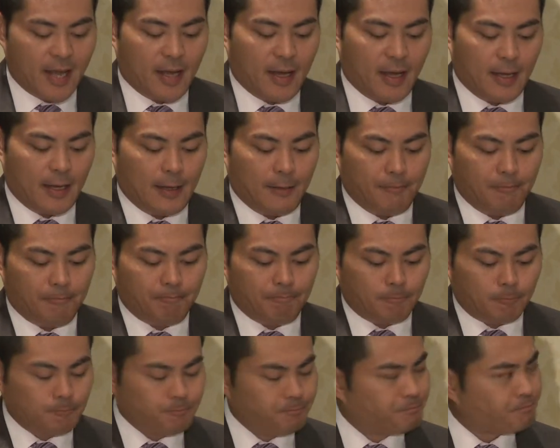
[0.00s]

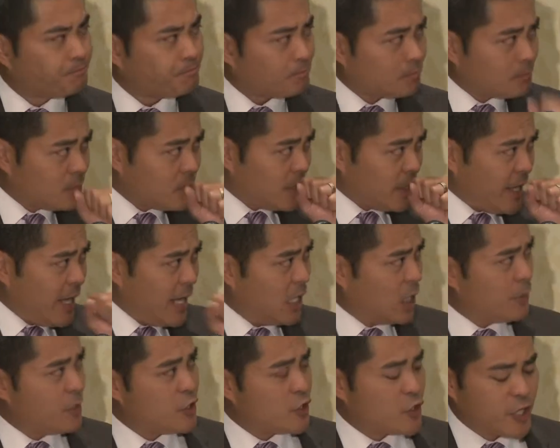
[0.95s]

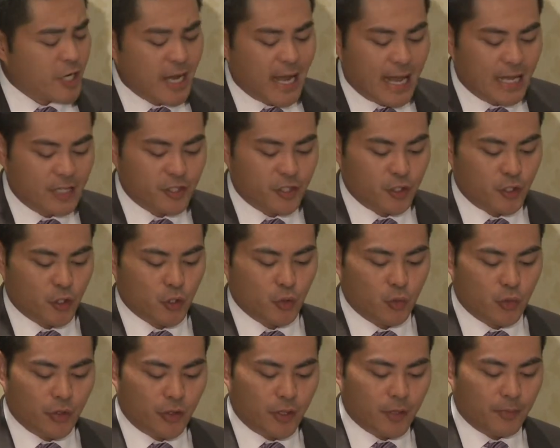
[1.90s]
Element G has to do
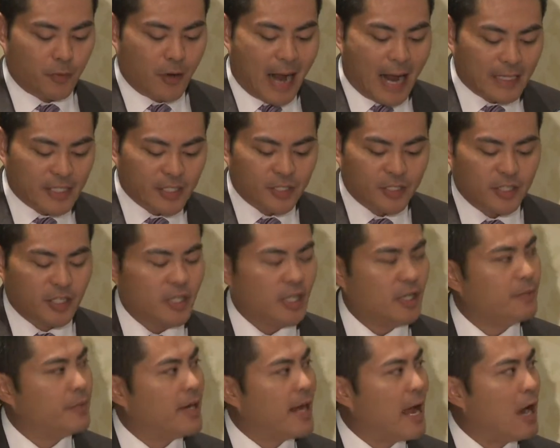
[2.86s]
with the practice
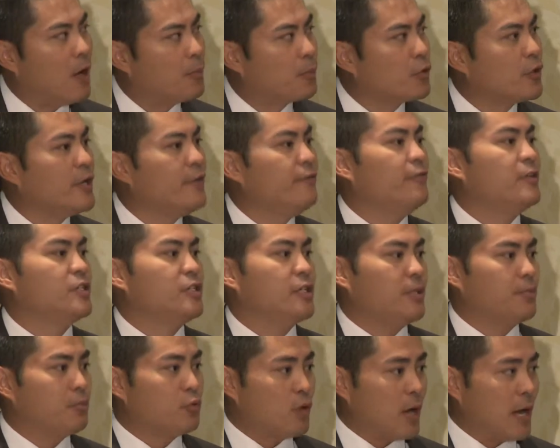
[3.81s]
team and how
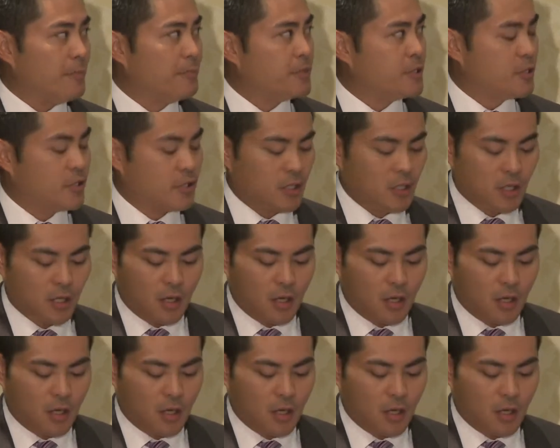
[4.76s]
pre-visit preps